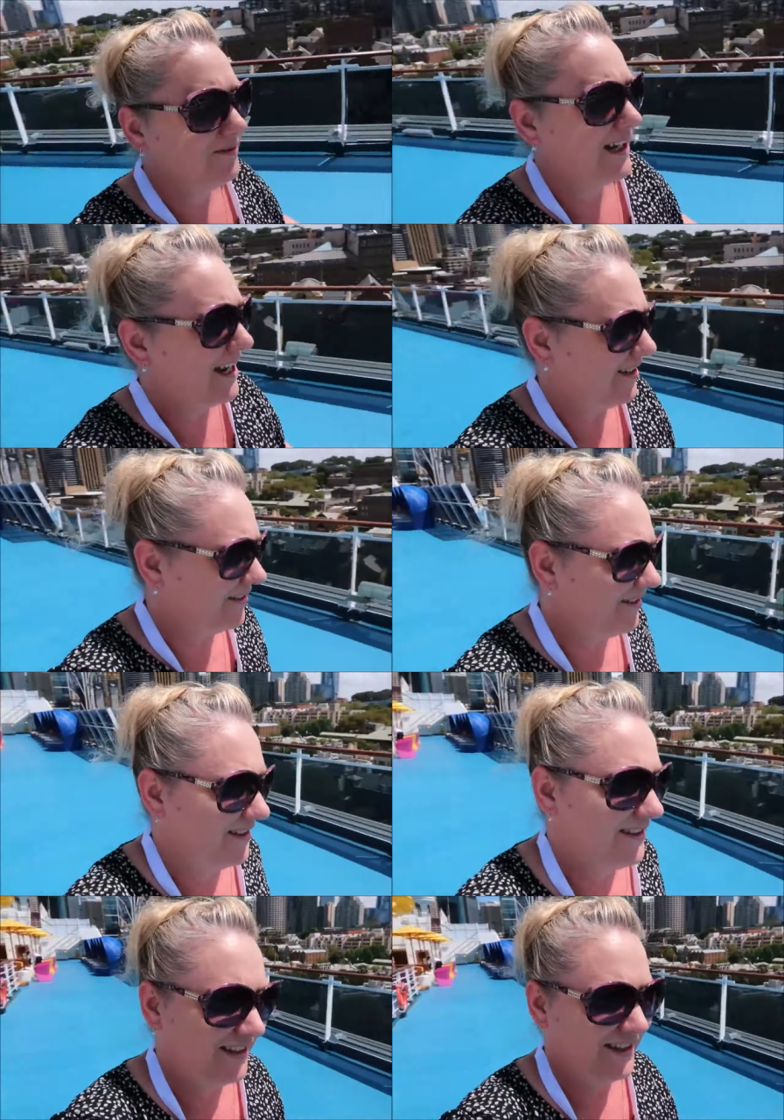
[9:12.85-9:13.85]
Wow,
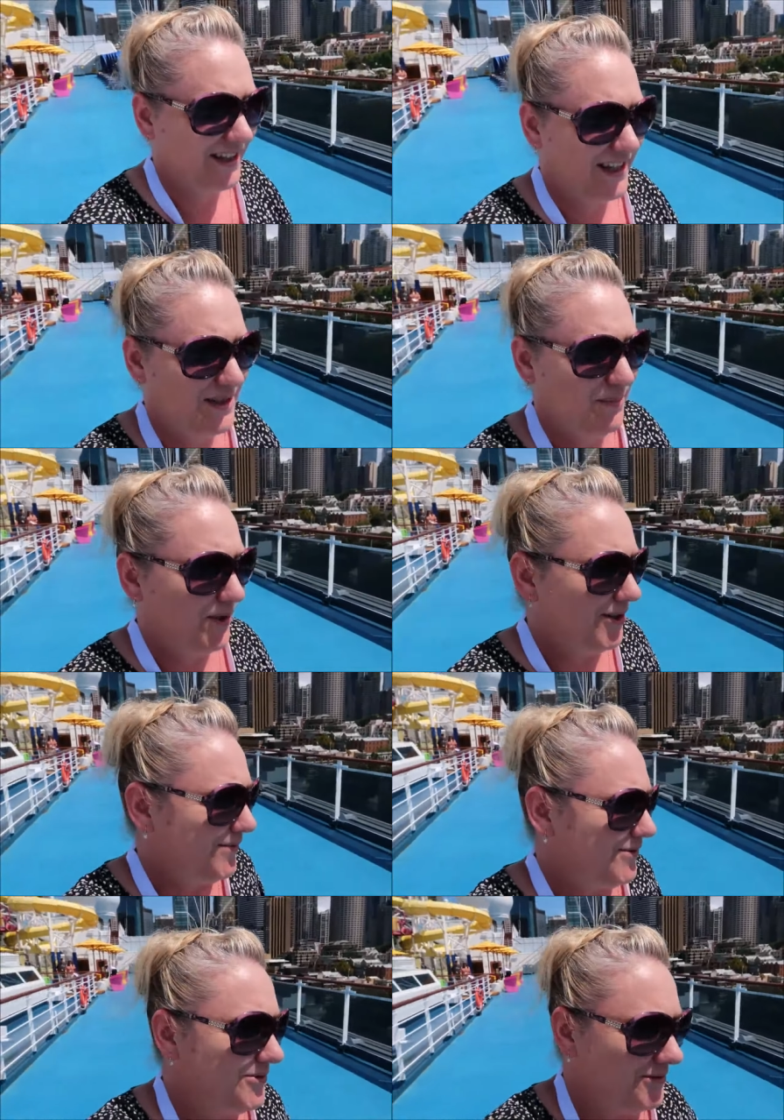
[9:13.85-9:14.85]
it's a
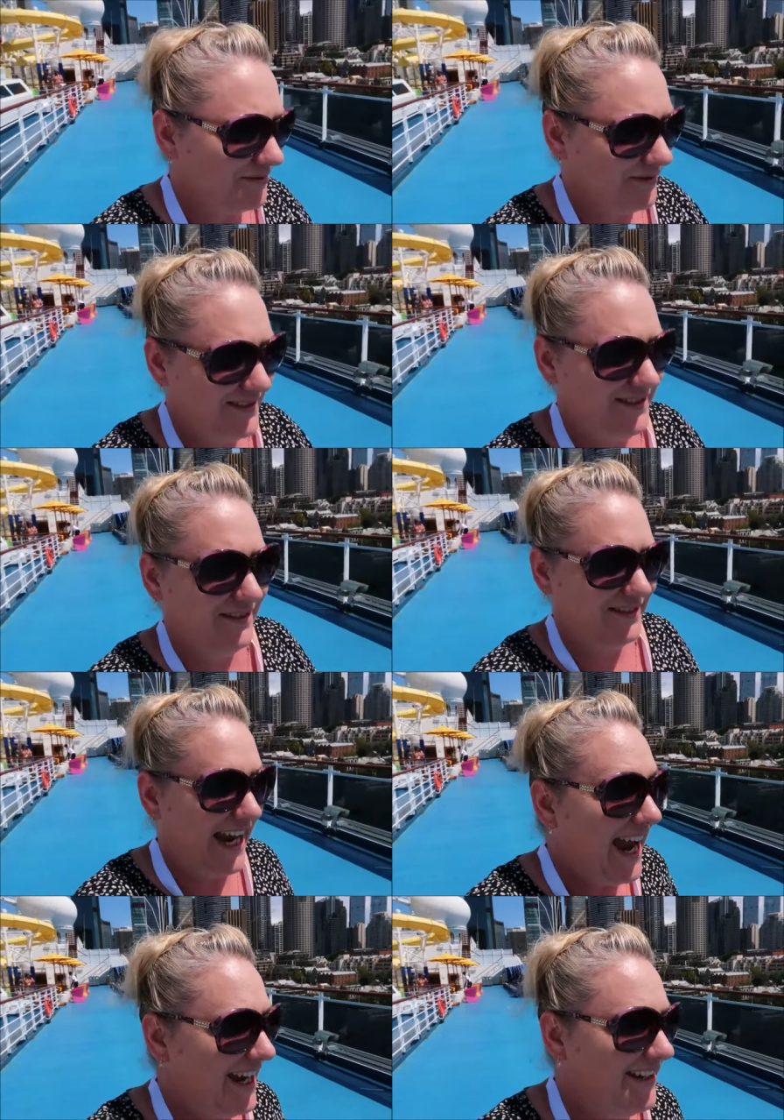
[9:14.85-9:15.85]
beautiful
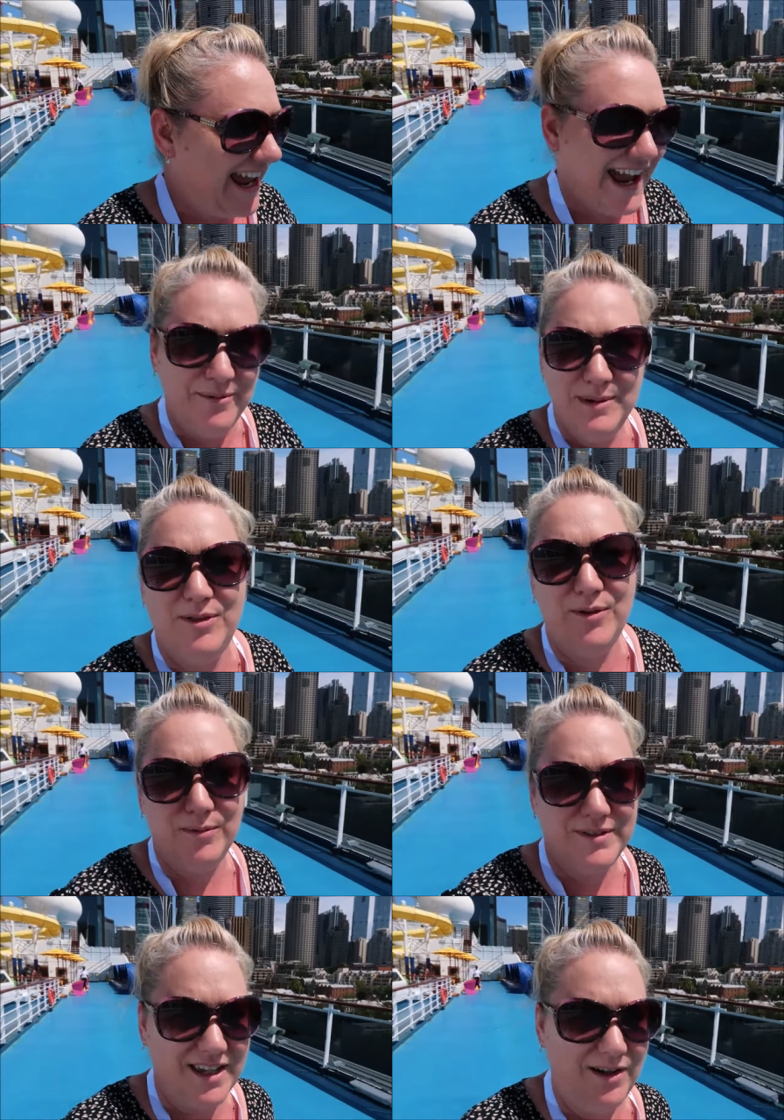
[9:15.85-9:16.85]
day now. We thought
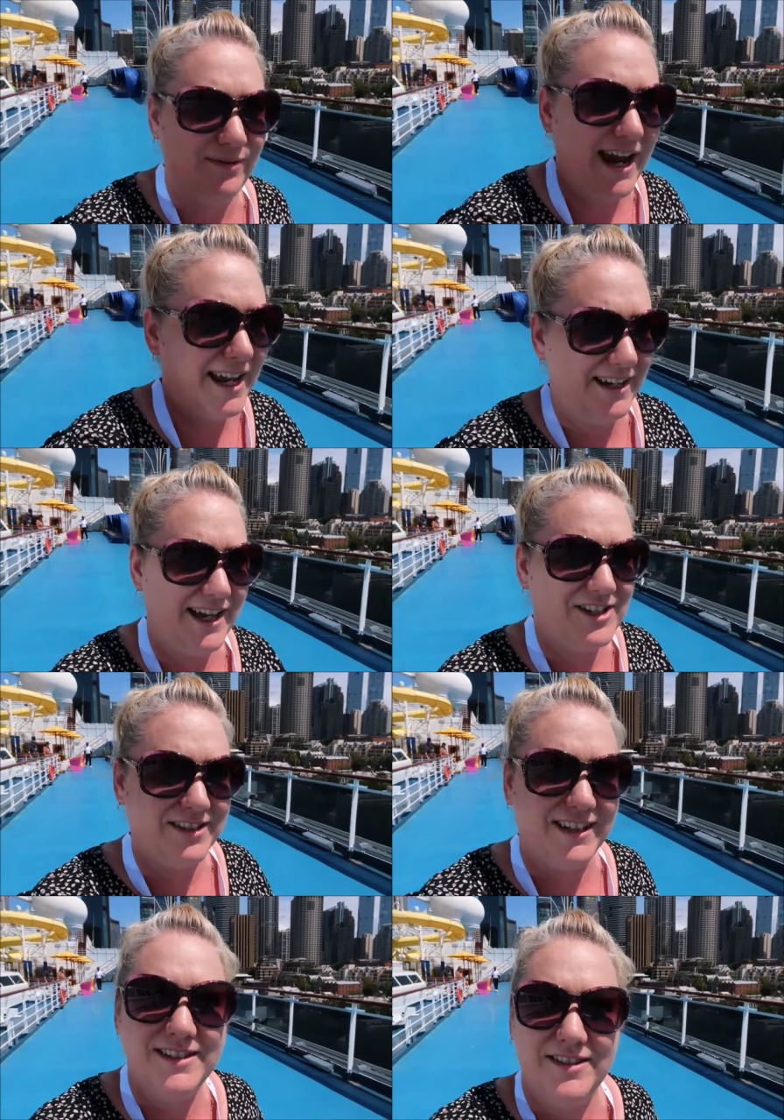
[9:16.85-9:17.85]
it was gonna rain
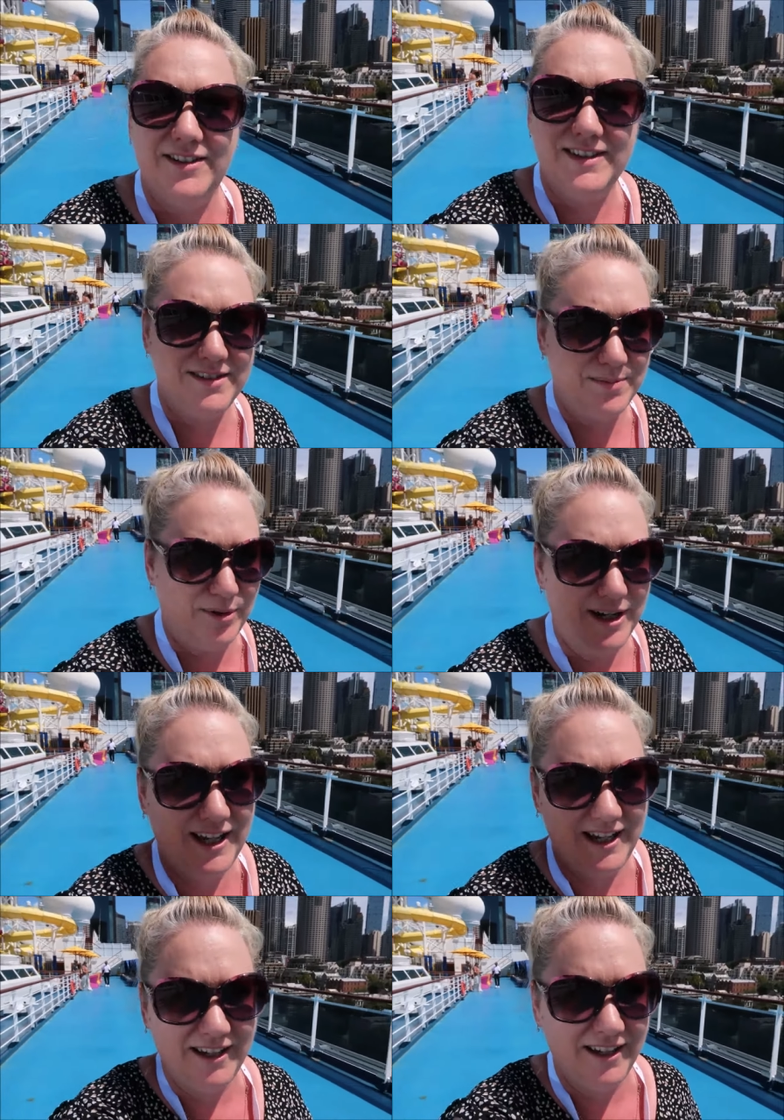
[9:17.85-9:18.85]
actually, so this is
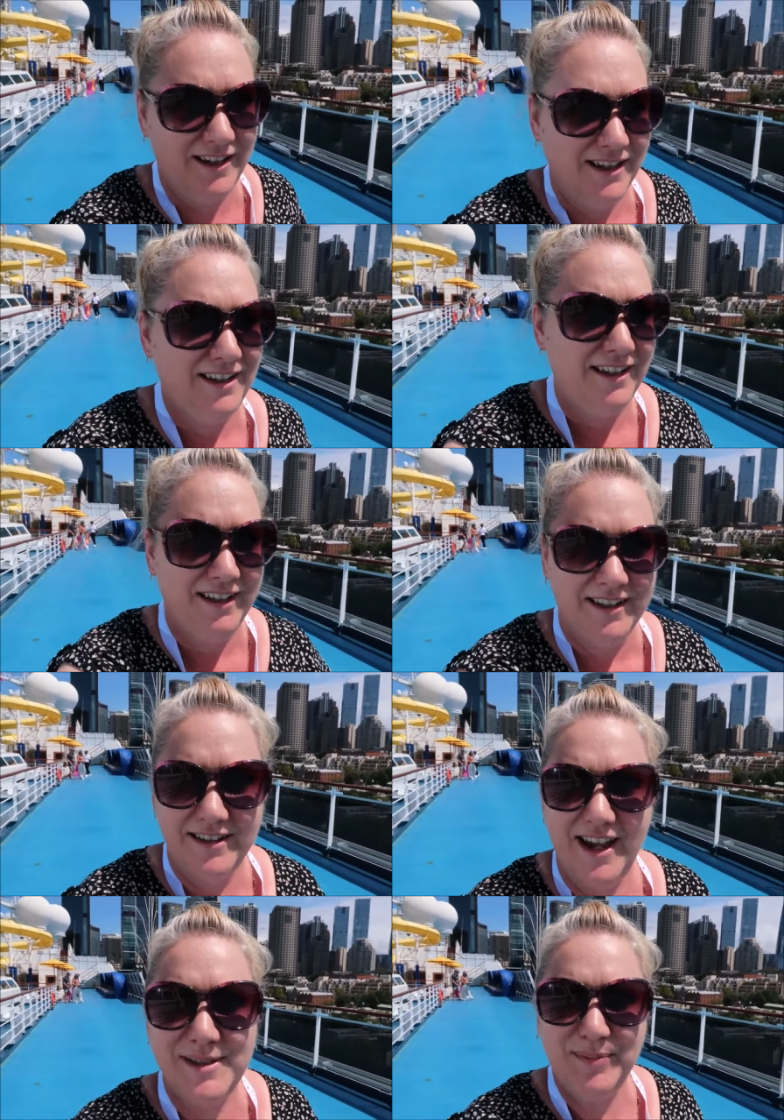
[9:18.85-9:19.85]
pretty.
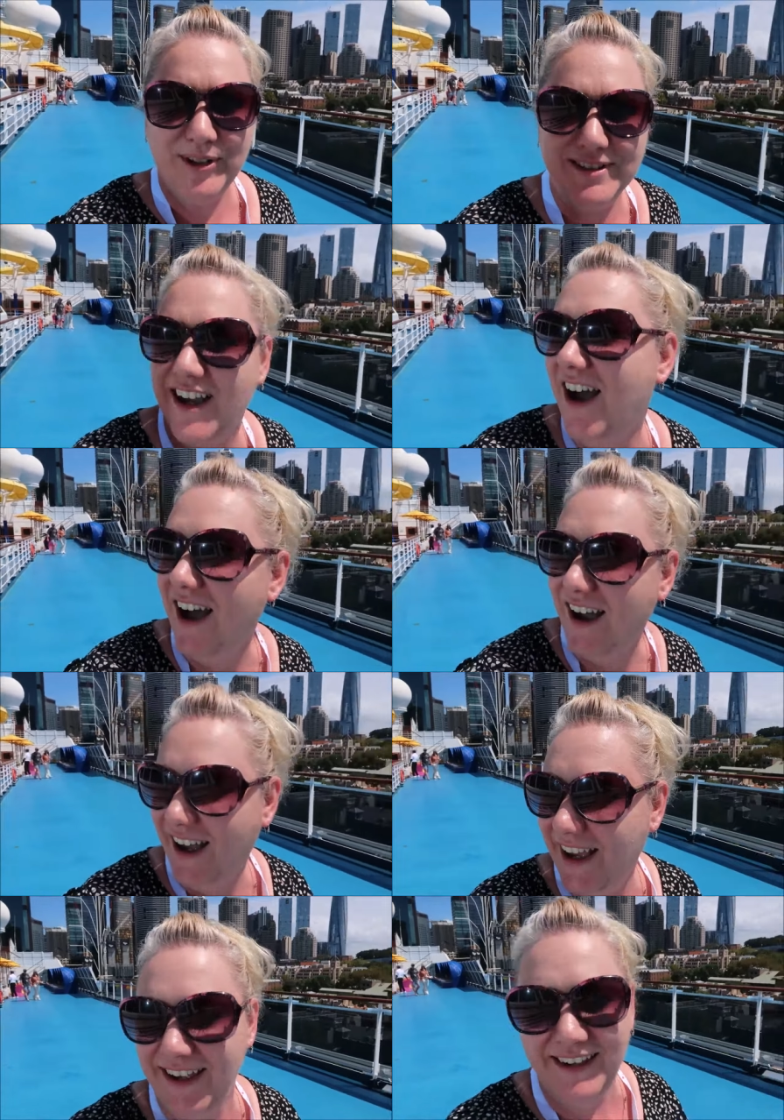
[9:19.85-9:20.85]
Nice blue
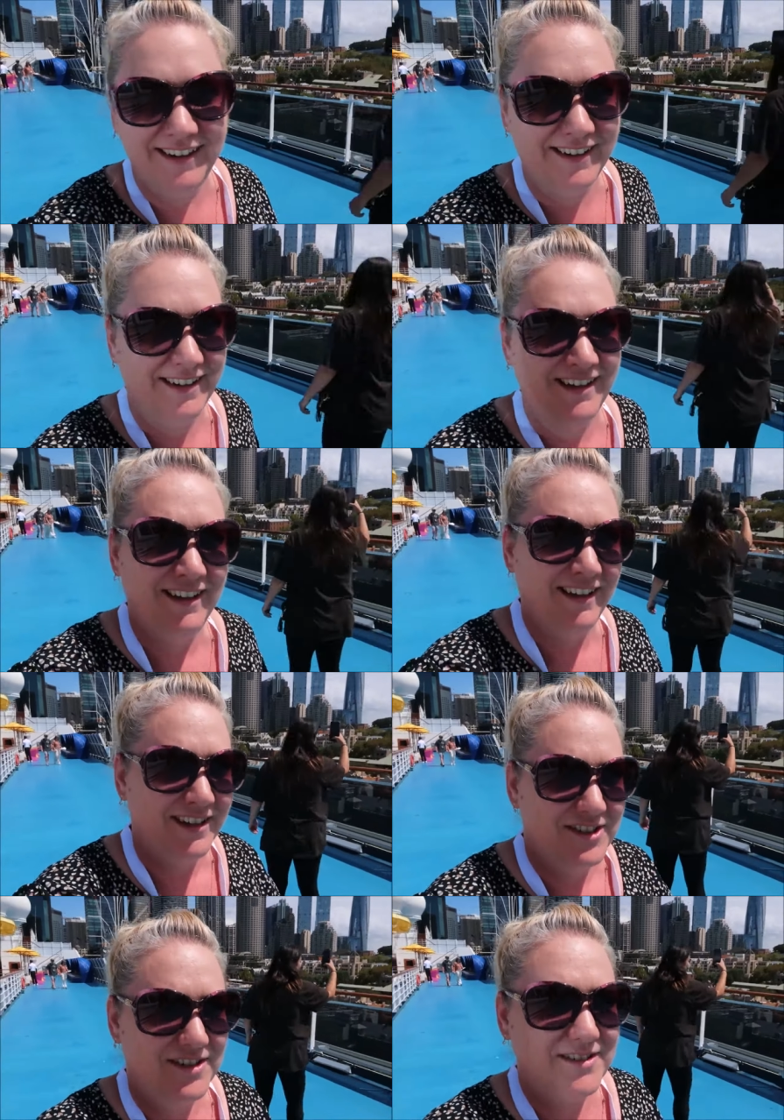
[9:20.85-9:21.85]
sky.
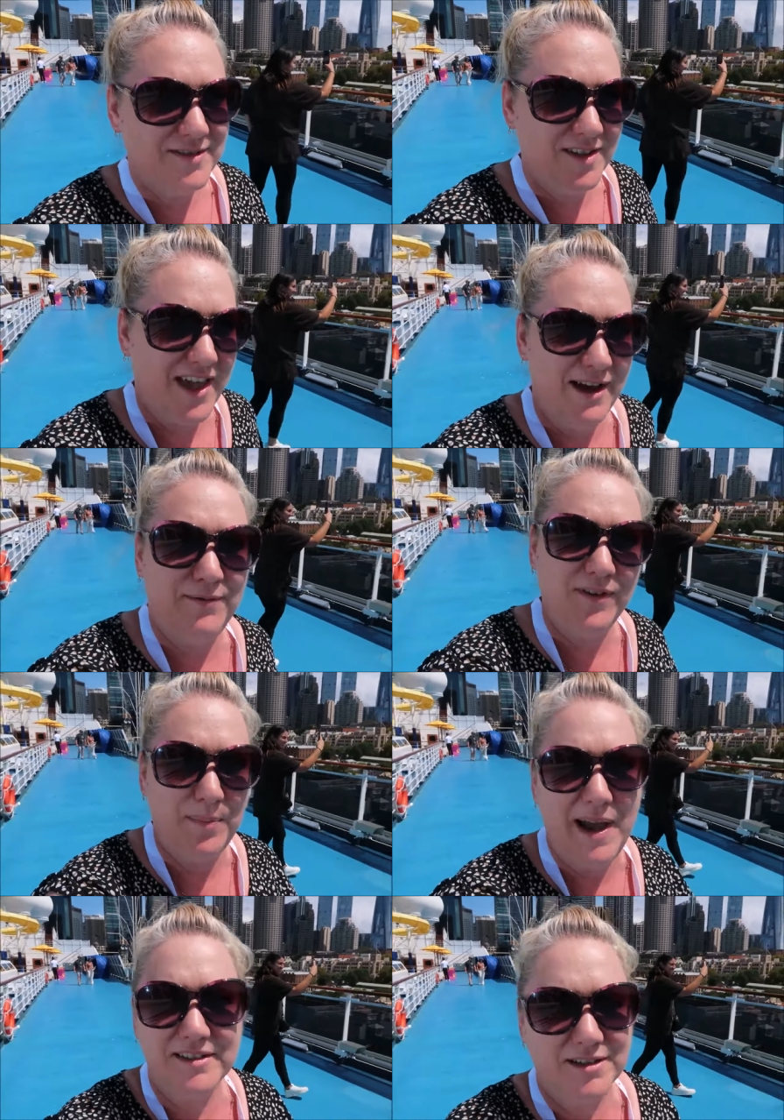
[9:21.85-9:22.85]
Joseph's on the hunt for the
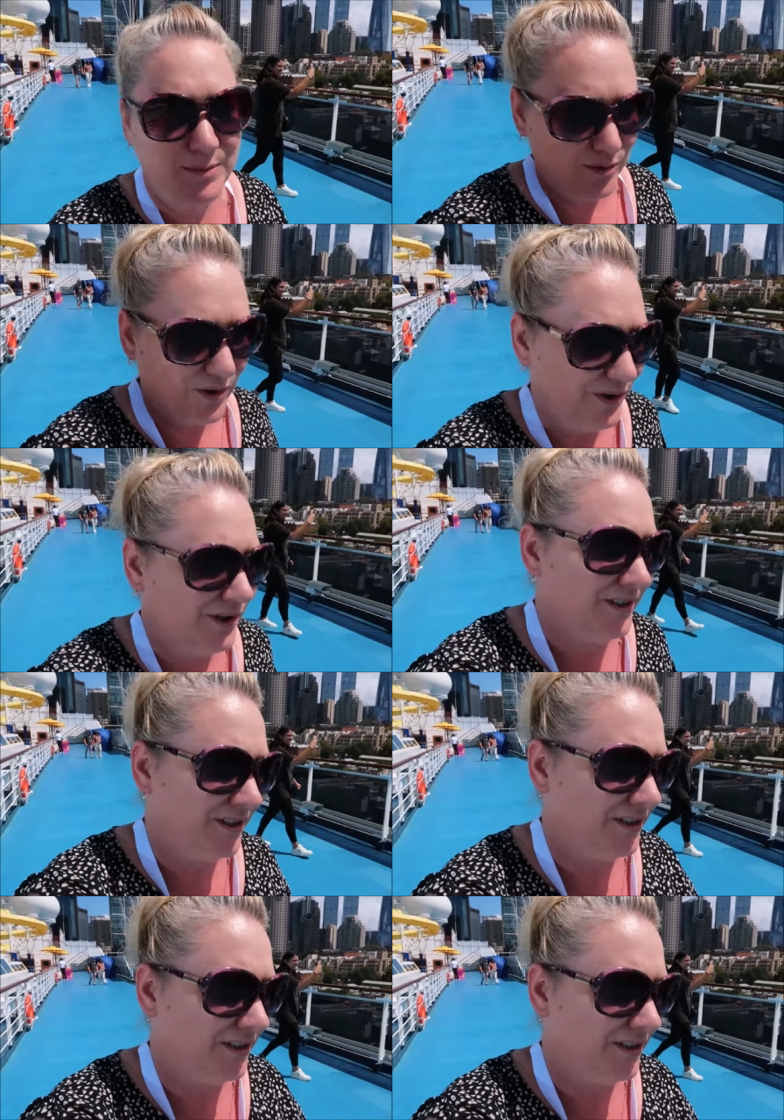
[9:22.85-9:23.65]
basketball court.